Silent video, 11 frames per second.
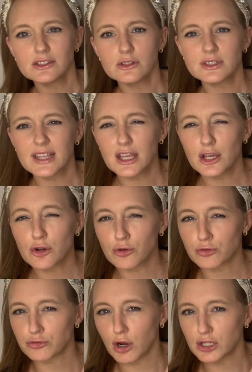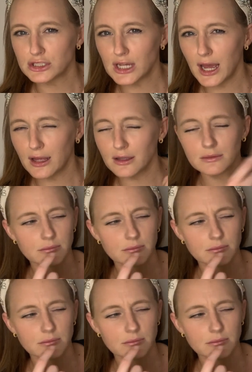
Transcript: looks like a crocodile.